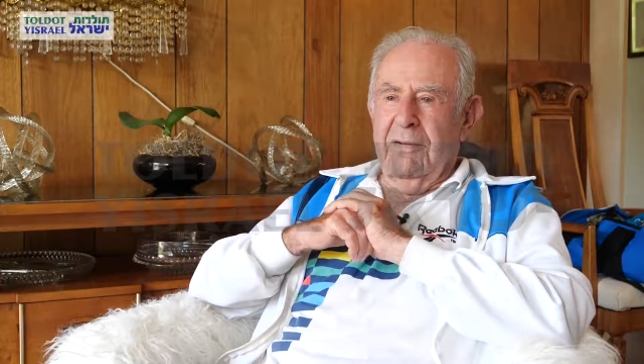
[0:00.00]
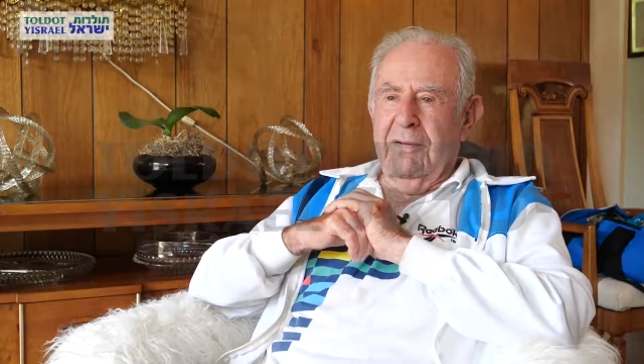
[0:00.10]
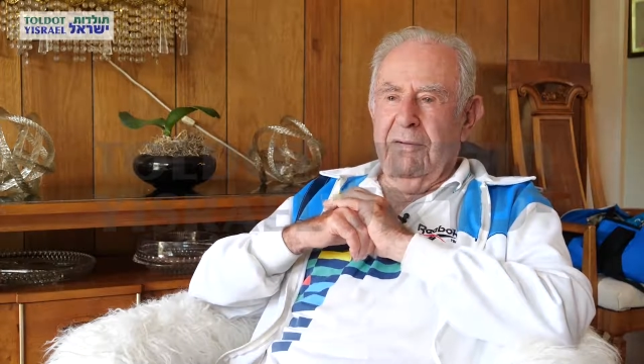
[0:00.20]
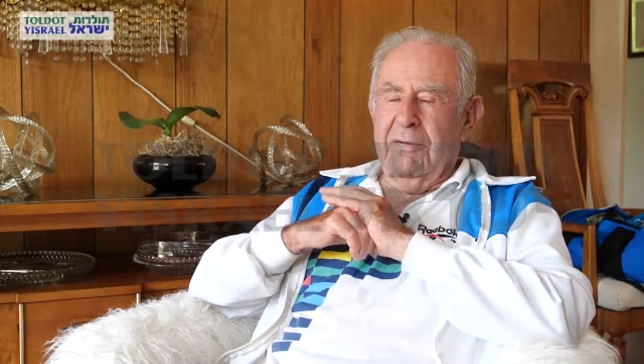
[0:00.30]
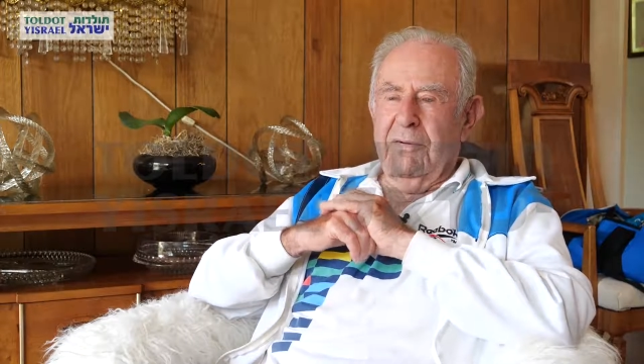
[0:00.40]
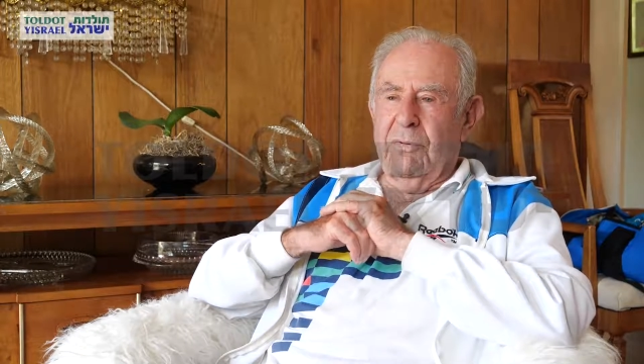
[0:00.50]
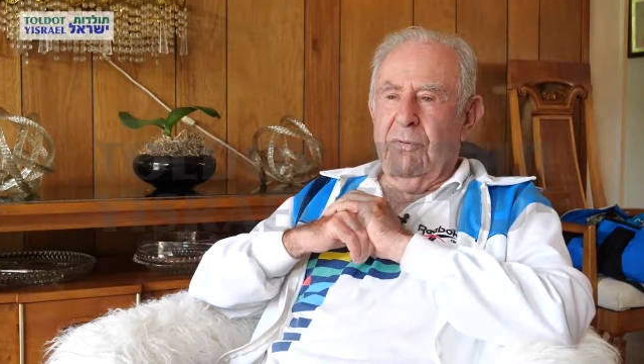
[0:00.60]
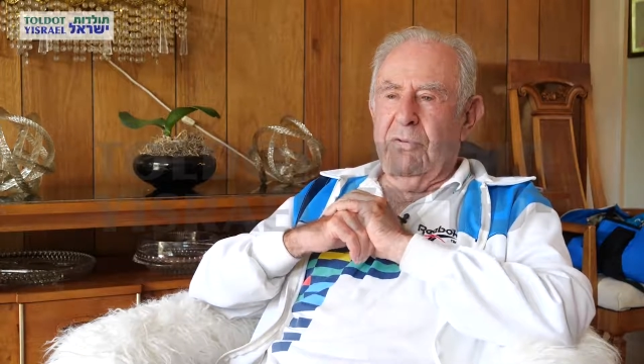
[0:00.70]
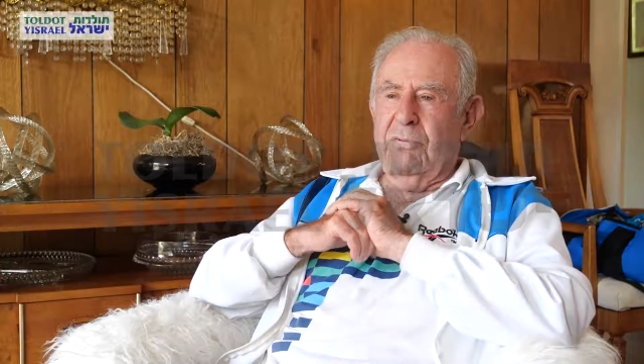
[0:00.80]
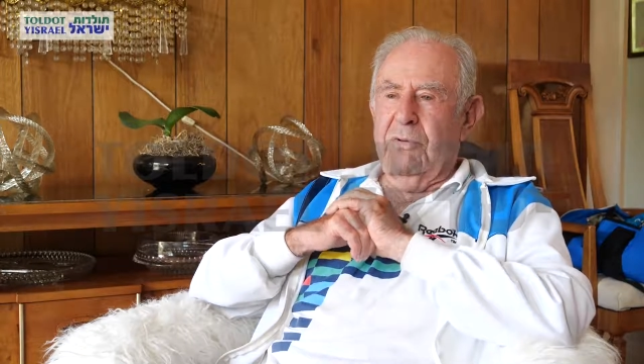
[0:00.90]
and there
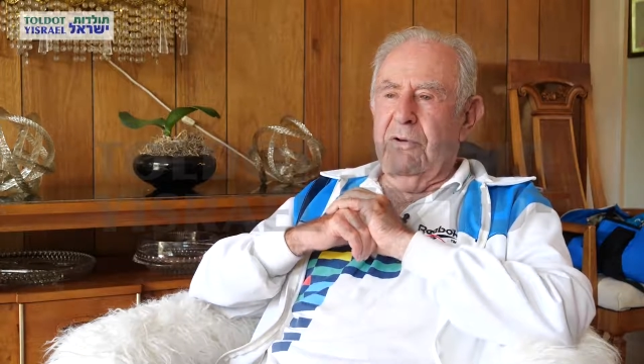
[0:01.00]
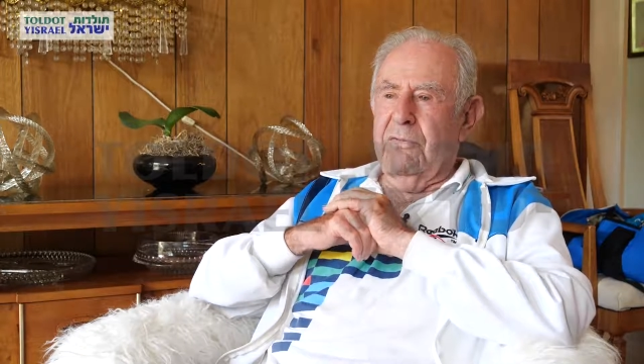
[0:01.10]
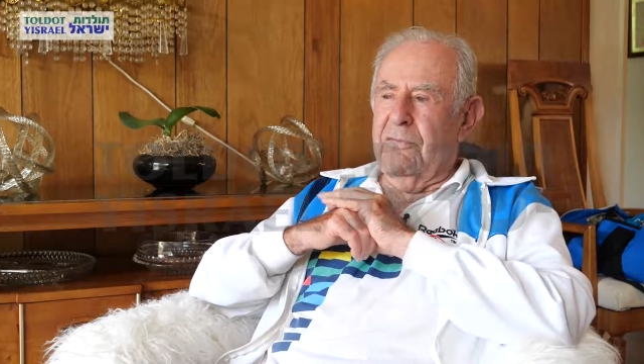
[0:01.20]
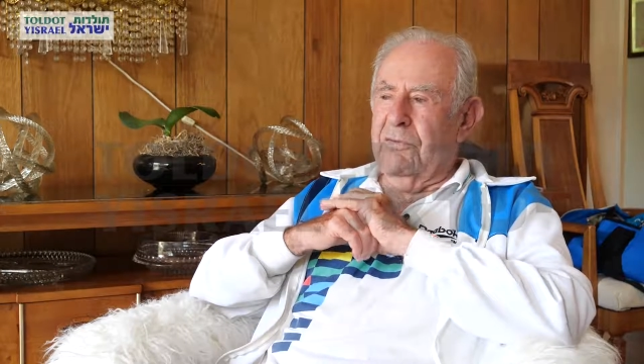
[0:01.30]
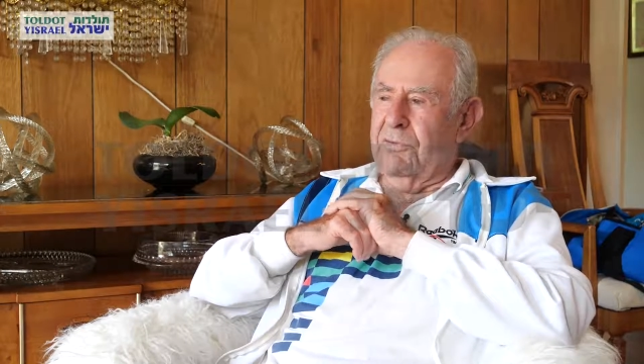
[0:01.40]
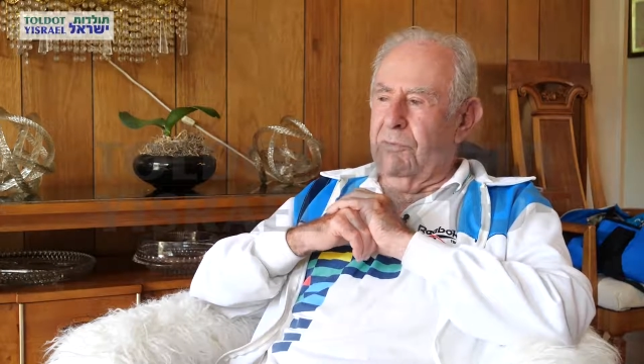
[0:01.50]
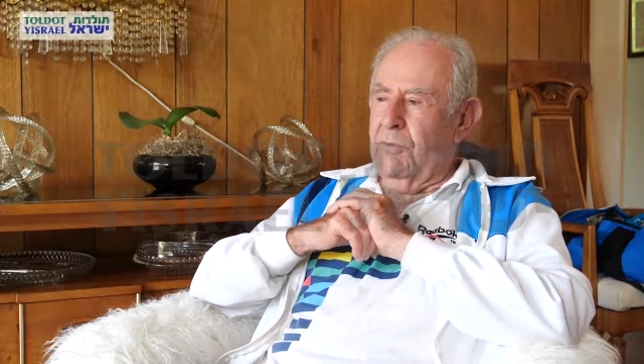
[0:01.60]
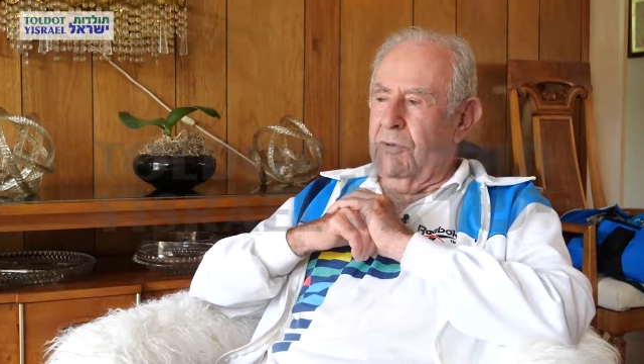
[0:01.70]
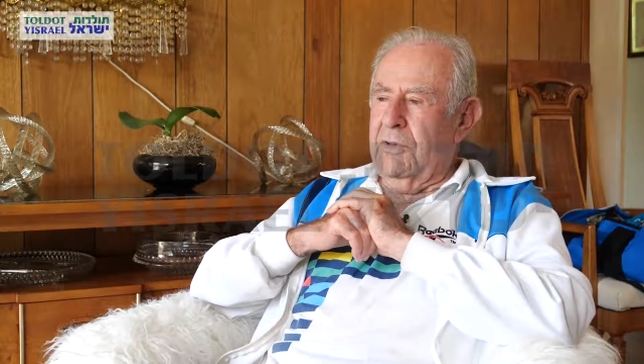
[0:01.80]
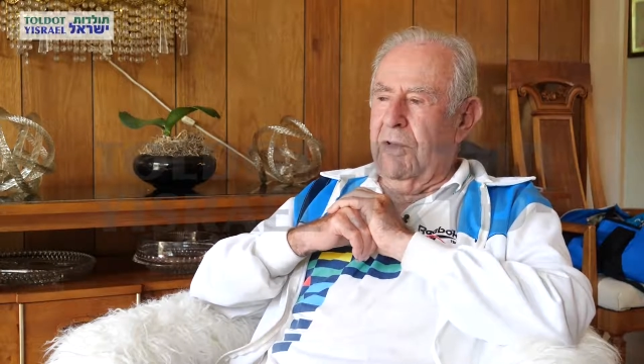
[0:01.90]
were 3 of us in
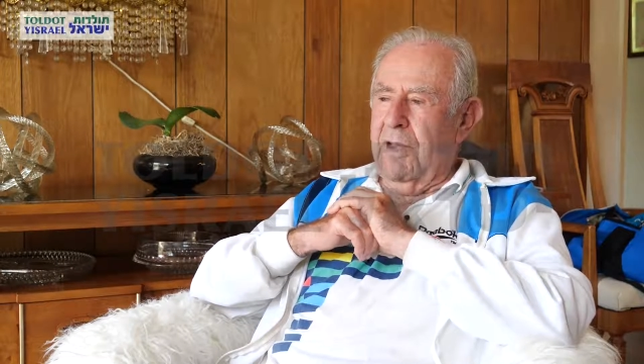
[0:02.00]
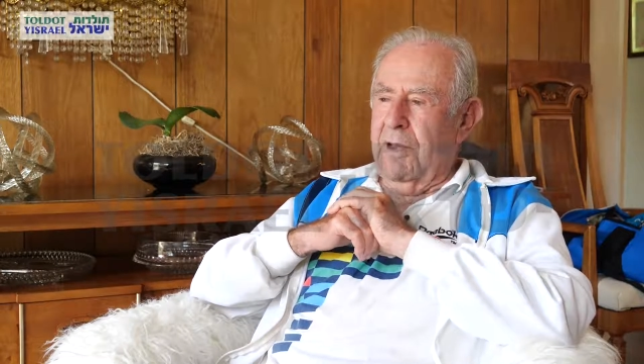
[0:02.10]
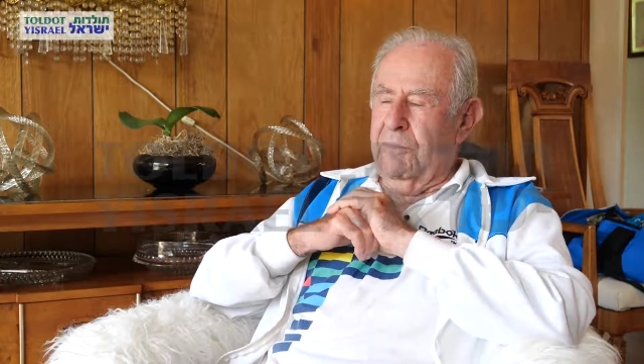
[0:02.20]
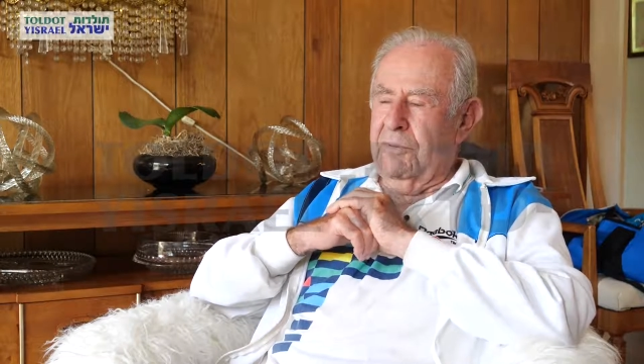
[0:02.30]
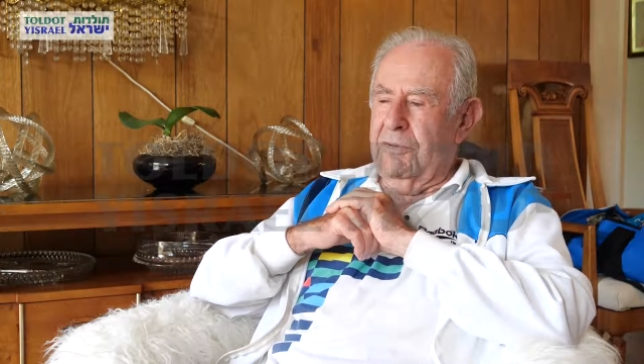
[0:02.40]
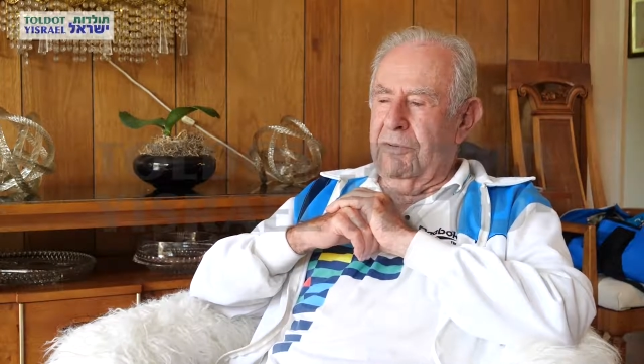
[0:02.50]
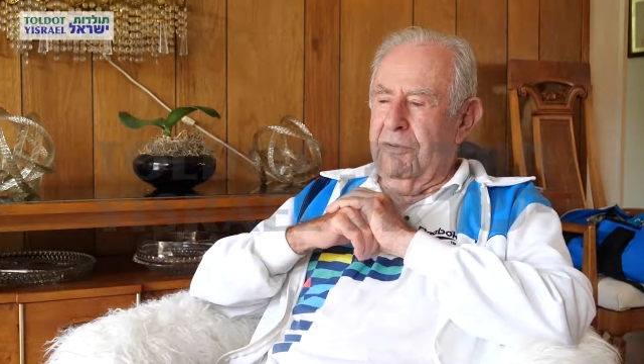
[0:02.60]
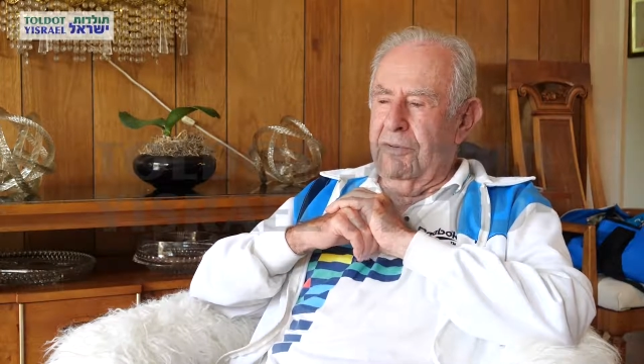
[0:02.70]
one cabin.